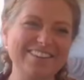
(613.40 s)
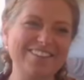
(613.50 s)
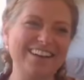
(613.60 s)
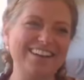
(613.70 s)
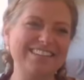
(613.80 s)

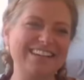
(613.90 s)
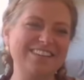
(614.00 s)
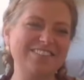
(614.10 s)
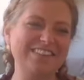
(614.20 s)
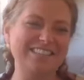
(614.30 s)
Um, and
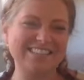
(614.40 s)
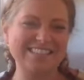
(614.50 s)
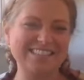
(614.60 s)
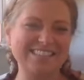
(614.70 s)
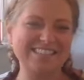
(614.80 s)
um, I
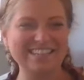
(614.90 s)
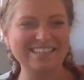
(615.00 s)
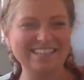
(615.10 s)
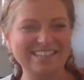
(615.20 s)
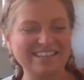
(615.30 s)
did say to
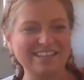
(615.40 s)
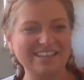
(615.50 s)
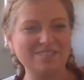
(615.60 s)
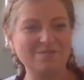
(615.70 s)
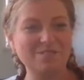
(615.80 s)
Iain that
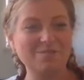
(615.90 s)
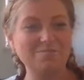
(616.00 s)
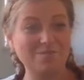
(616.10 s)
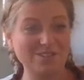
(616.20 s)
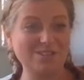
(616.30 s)
um,
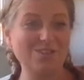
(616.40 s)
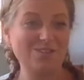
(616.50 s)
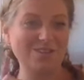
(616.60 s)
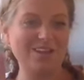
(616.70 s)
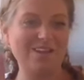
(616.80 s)
the the
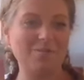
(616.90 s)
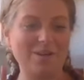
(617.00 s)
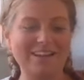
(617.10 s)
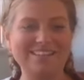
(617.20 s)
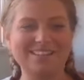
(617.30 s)
song that
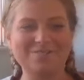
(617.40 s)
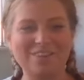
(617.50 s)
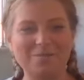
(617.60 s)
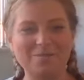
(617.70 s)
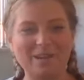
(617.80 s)
I played at the
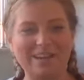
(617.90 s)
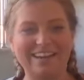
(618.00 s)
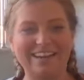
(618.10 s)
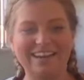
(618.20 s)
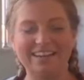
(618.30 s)
very
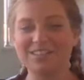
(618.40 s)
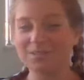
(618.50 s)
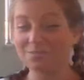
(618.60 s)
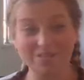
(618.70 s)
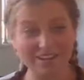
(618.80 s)
beginning, uh,
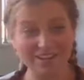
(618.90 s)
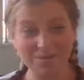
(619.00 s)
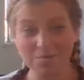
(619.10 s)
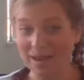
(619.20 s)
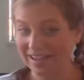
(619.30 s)
"Don't Worry,"
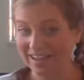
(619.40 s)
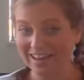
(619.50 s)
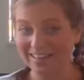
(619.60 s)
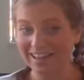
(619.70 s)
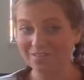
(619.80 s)
play it
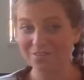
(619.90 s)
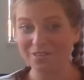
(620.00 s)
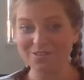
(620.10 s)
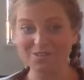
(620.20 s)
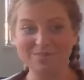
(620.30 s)
again at the end
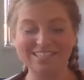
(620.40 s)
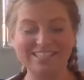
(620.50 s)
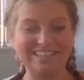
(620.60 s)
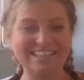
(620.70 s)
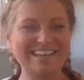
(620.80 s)
for those who
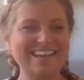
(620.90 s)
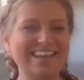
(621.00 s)
missed it.